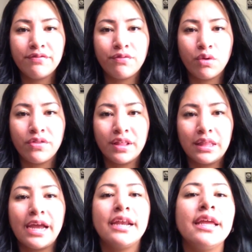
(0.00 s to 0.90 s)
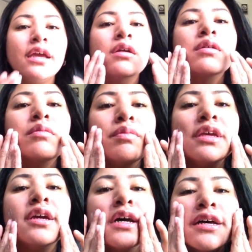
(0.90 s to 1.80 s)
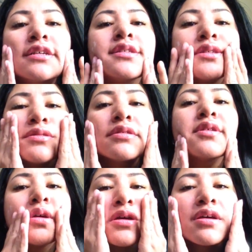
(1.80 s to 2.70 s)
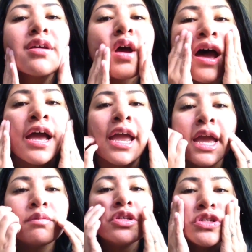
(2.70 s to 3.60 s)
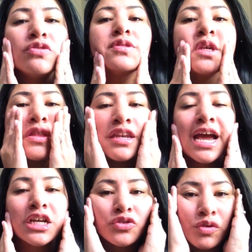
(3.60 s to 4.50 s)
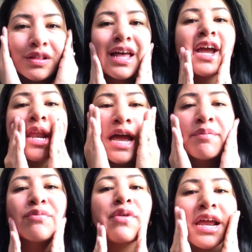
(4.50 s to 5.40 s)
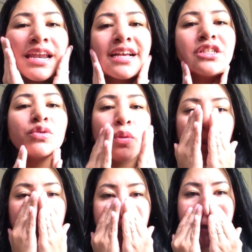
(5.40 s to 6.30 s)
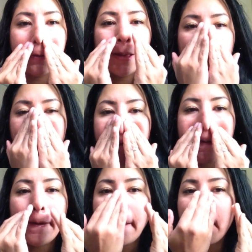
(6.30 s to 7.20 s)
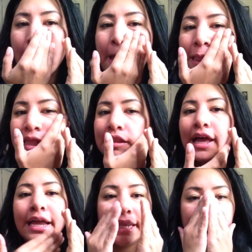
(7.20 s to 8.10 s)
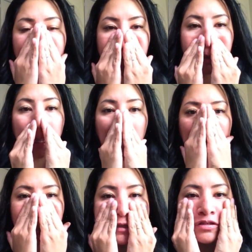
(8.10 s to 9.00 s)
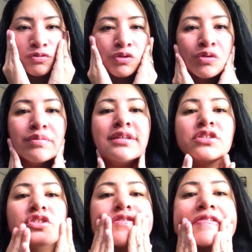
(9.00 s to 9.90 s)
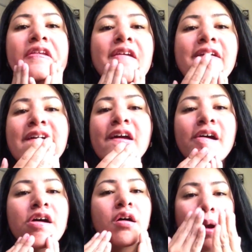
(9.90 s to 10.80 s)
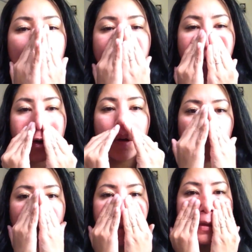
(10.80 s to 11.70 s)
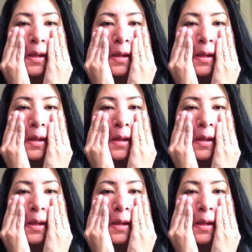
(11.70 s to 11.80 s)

for the lighting because I am just using the natural light. I'm right next to a window, and the lighting in this room is just horrible.